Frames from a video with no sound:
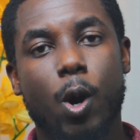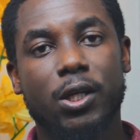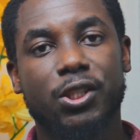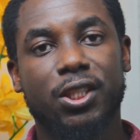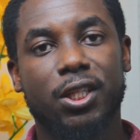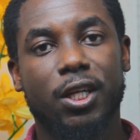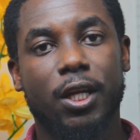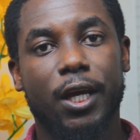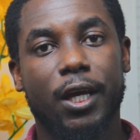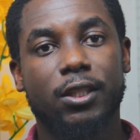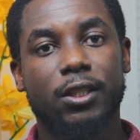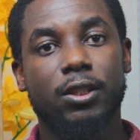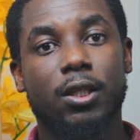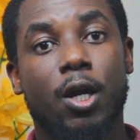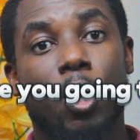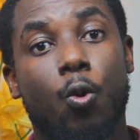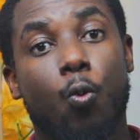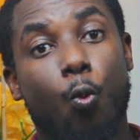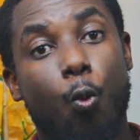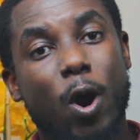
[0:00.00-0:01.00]
question is,
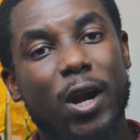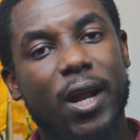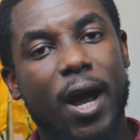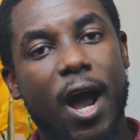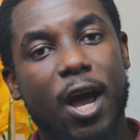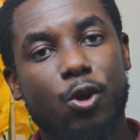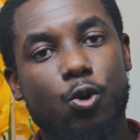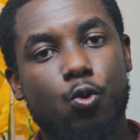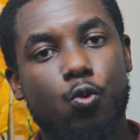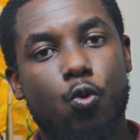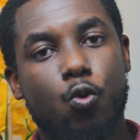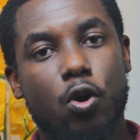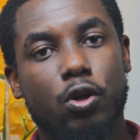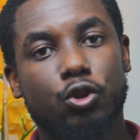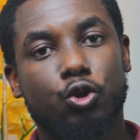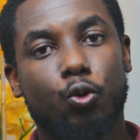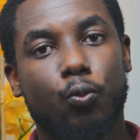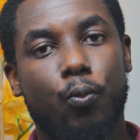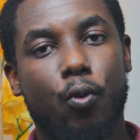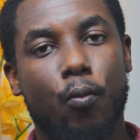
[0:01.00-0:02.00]
what are you
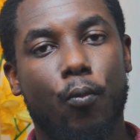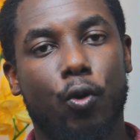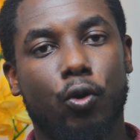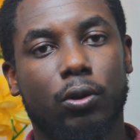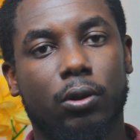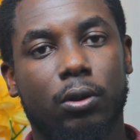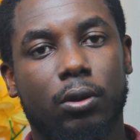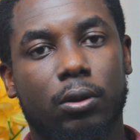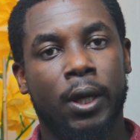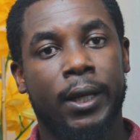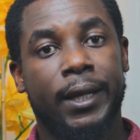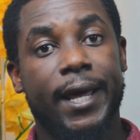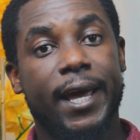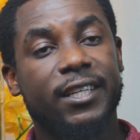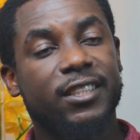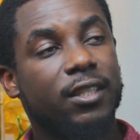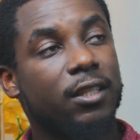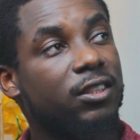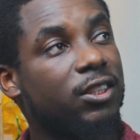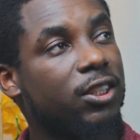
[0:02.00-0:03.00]
going to promote?
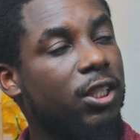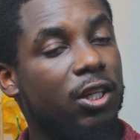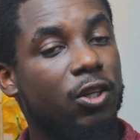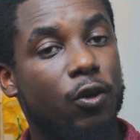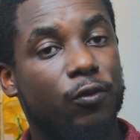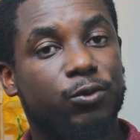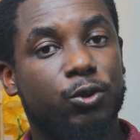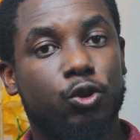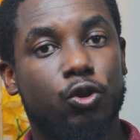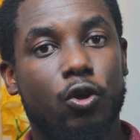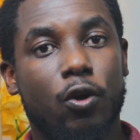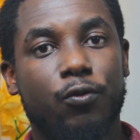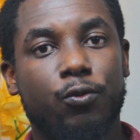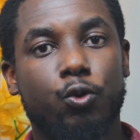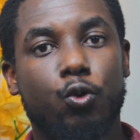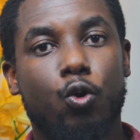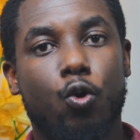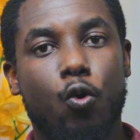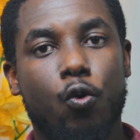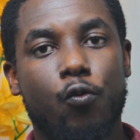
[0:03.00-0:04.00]
There's a ton of stuff
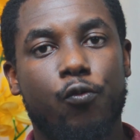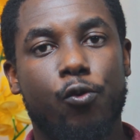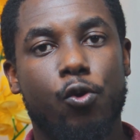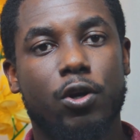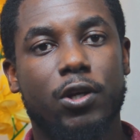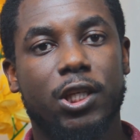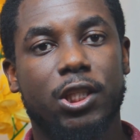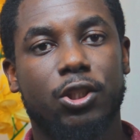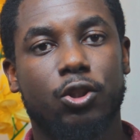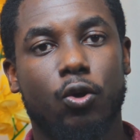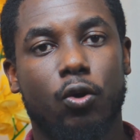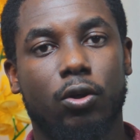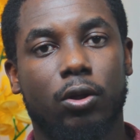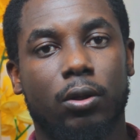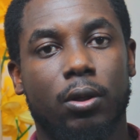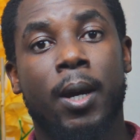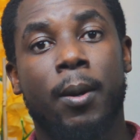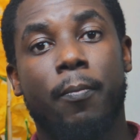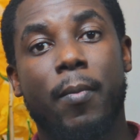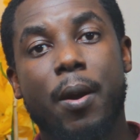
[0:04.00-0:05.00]
you could focus
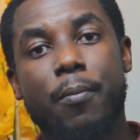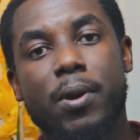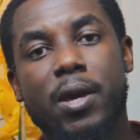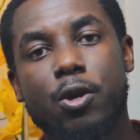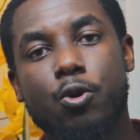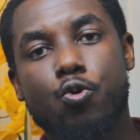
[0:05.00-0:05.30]
on. Maybe